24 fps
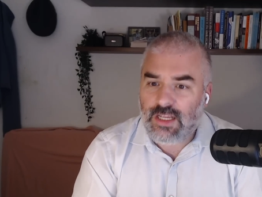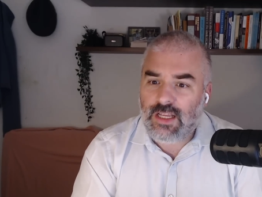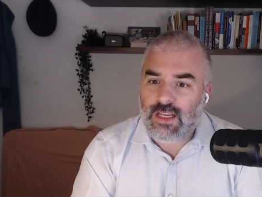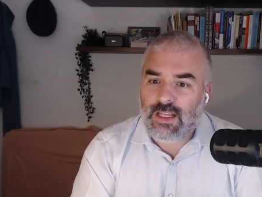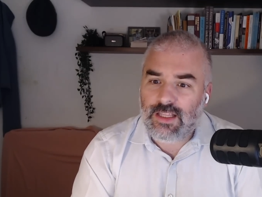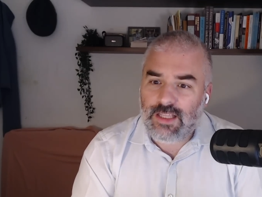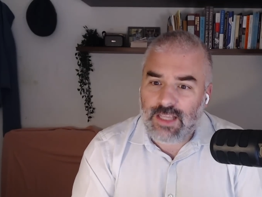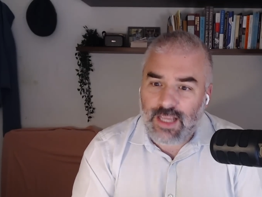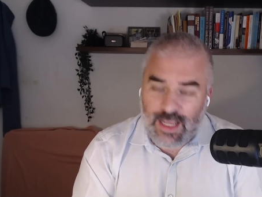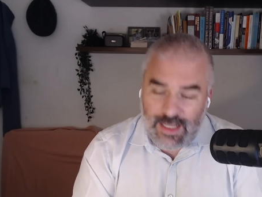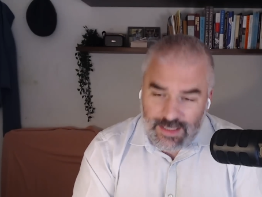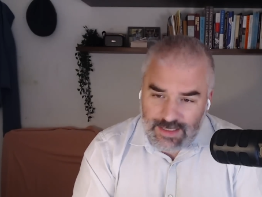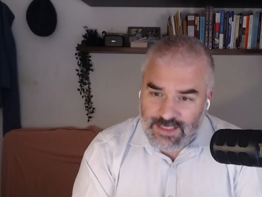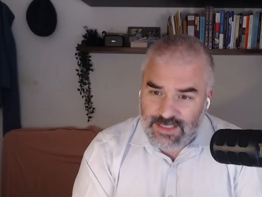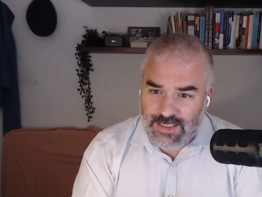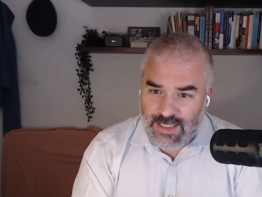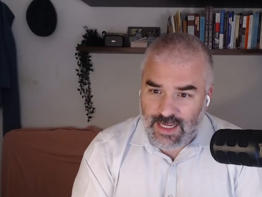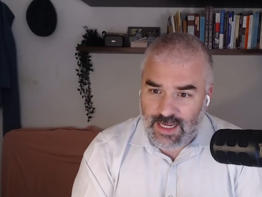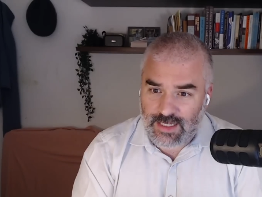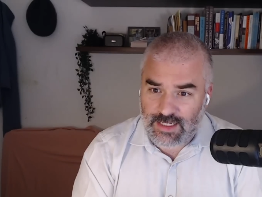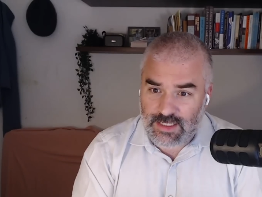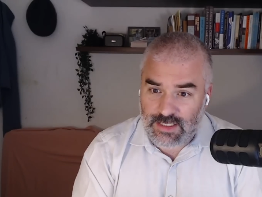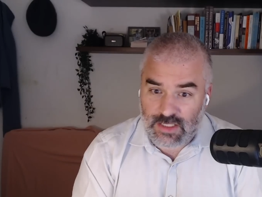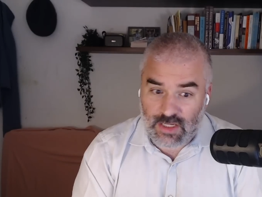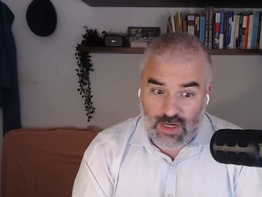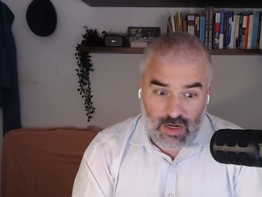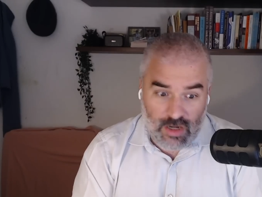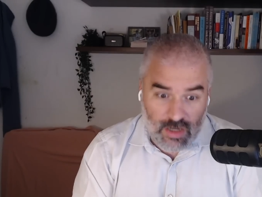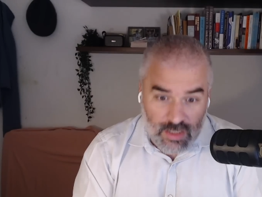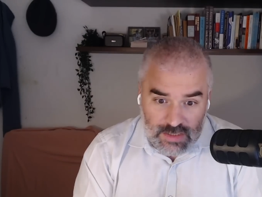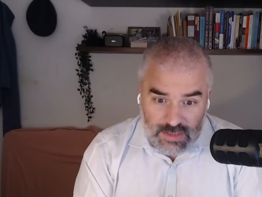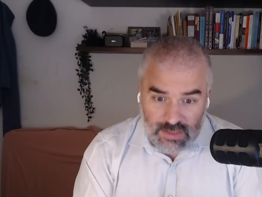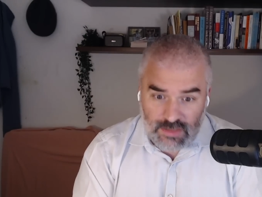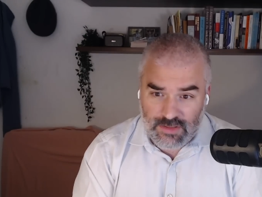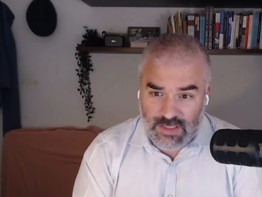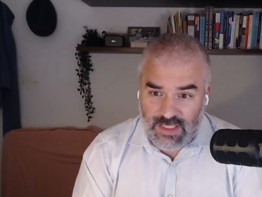The anti-Zionists are
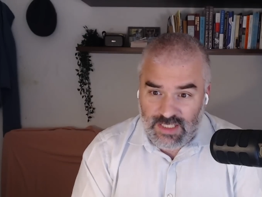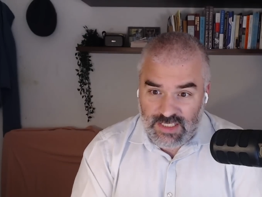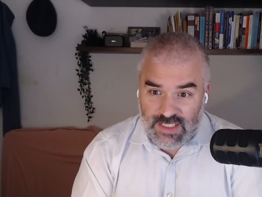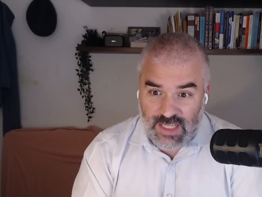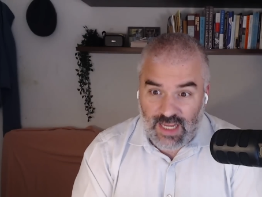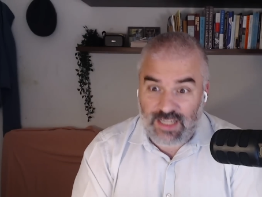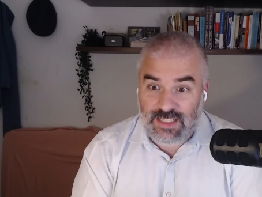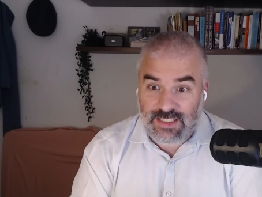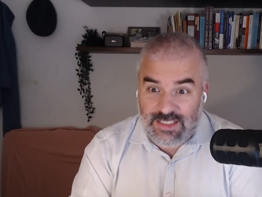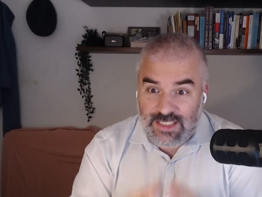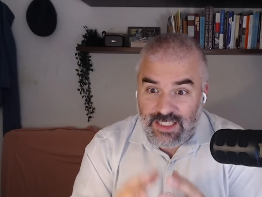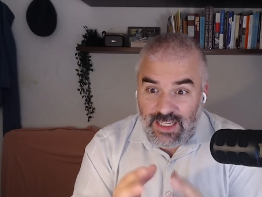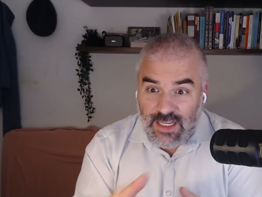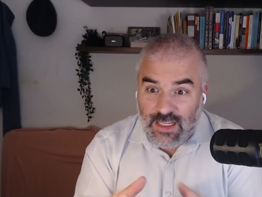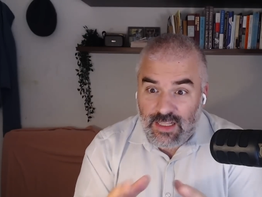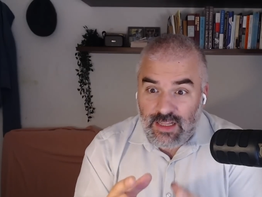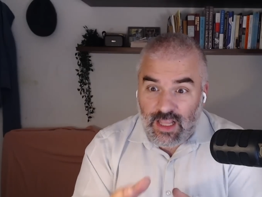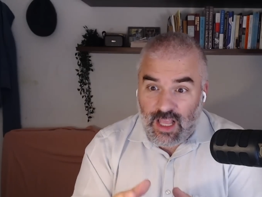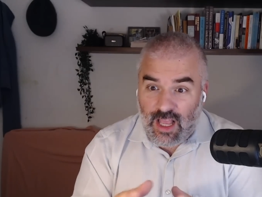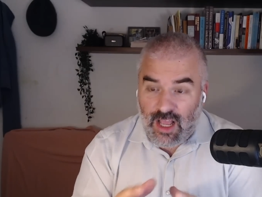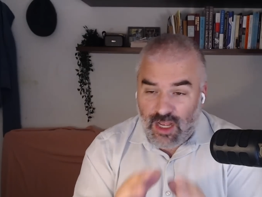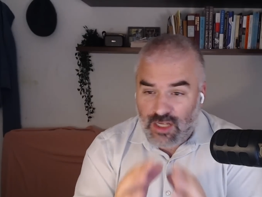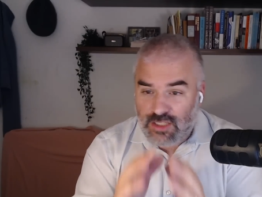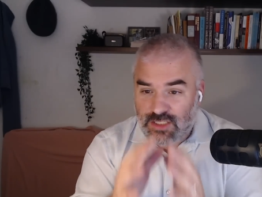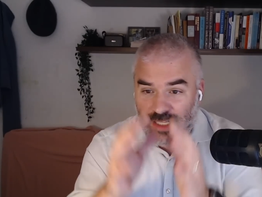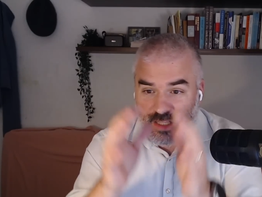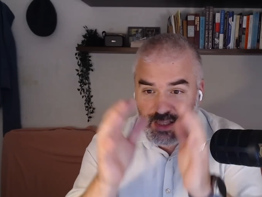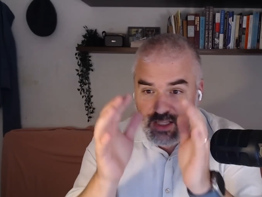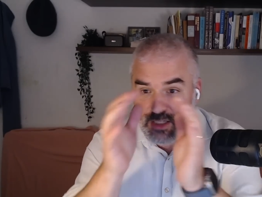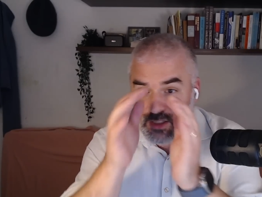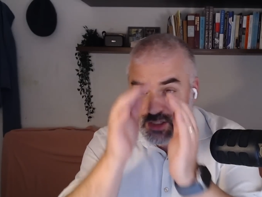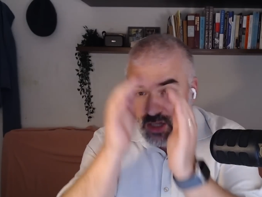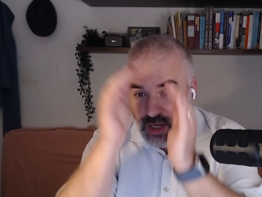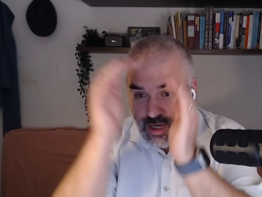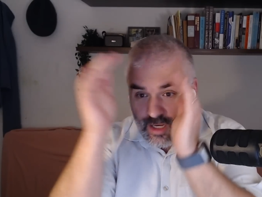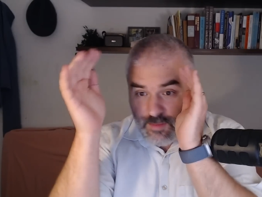also these ideologues, and
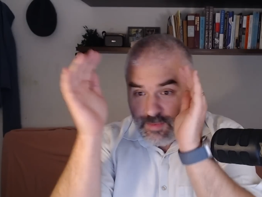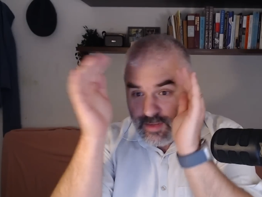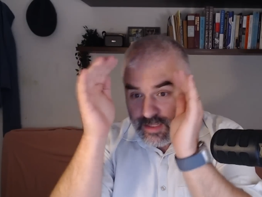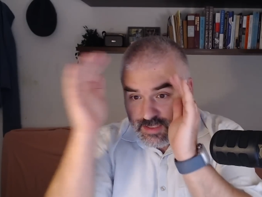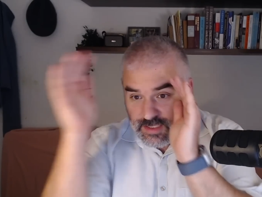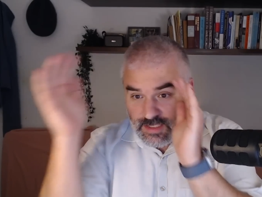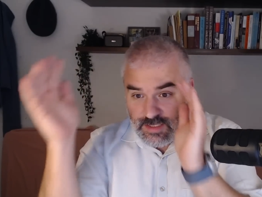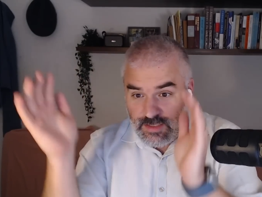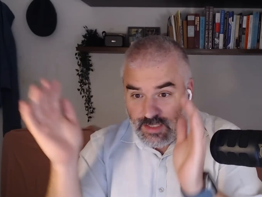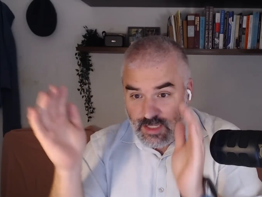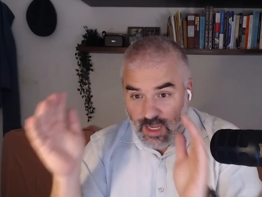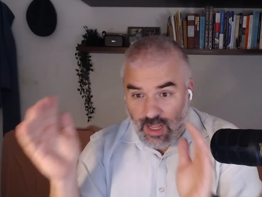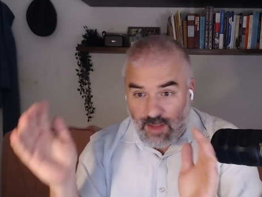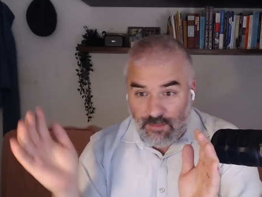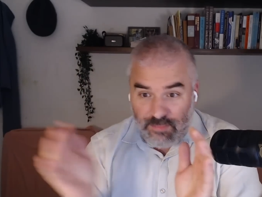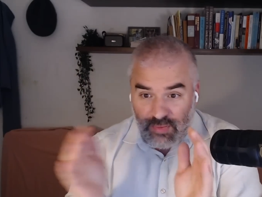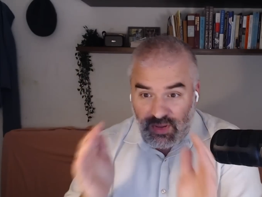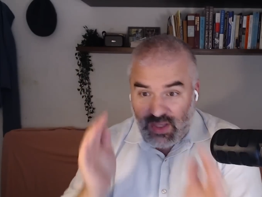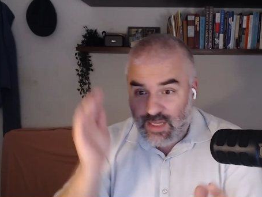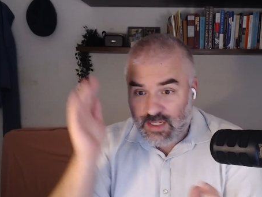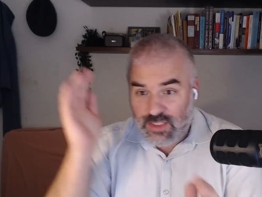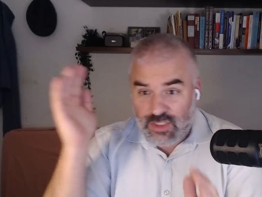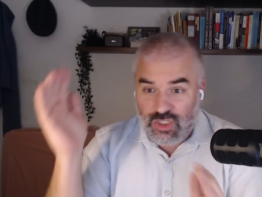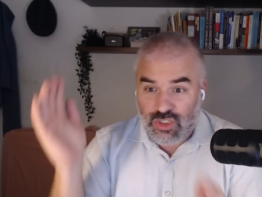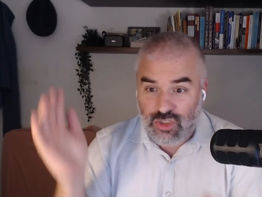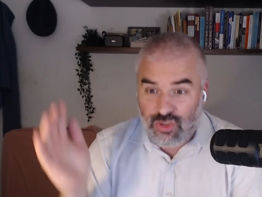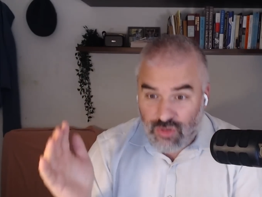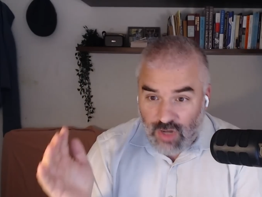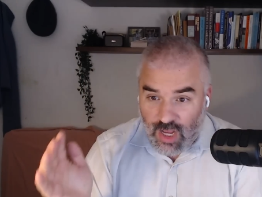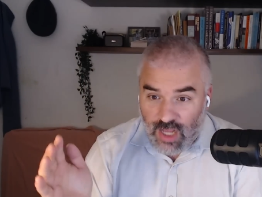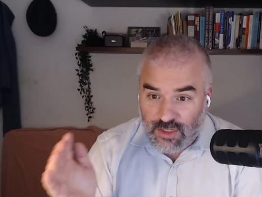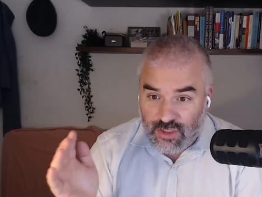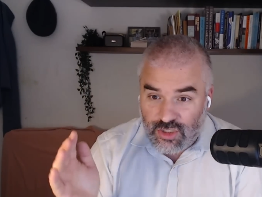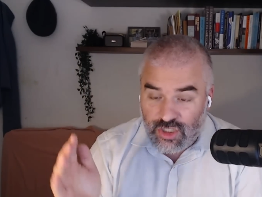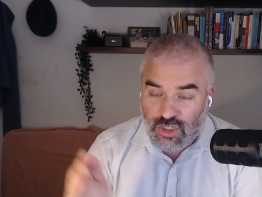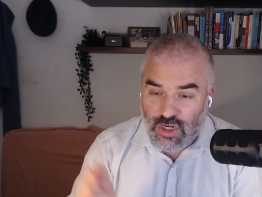they talk about these complex
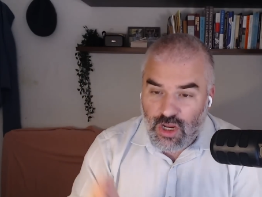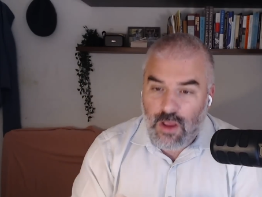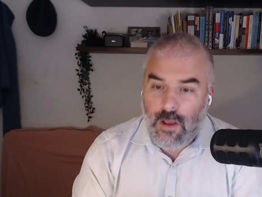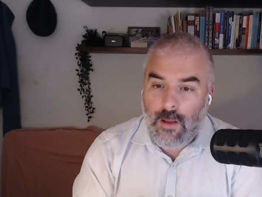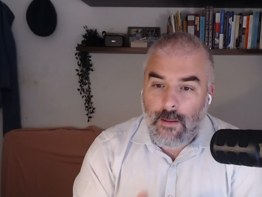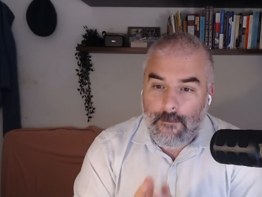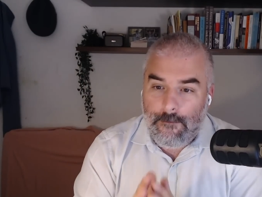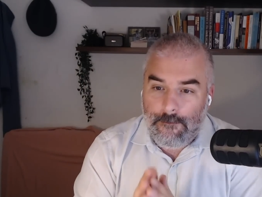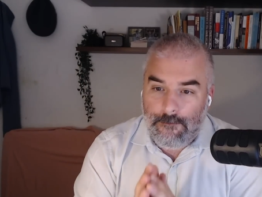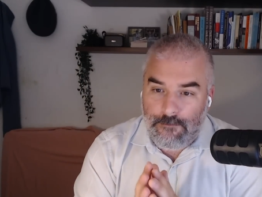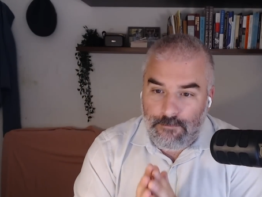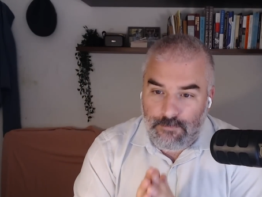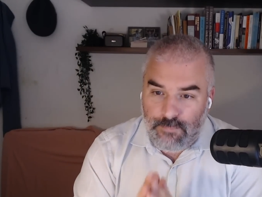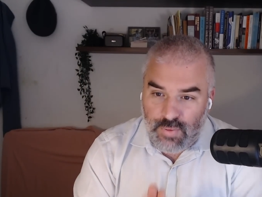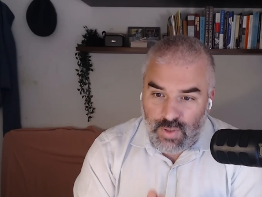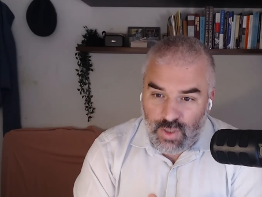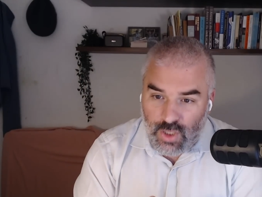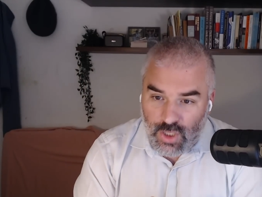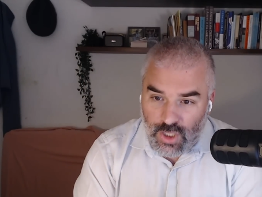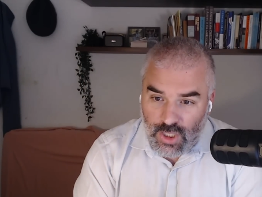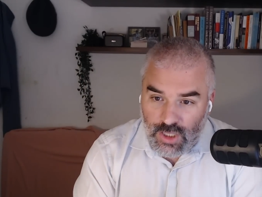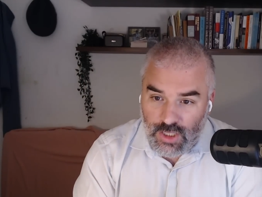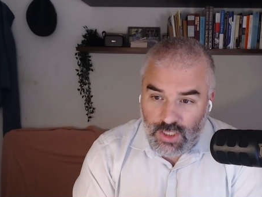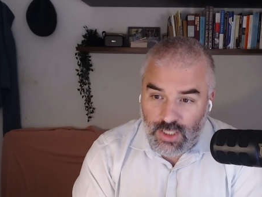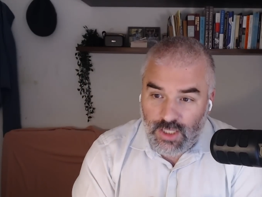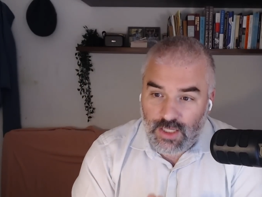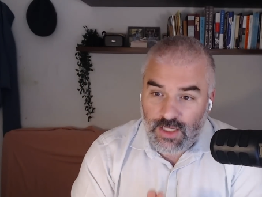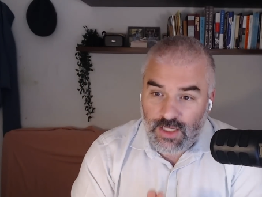structure. Bull.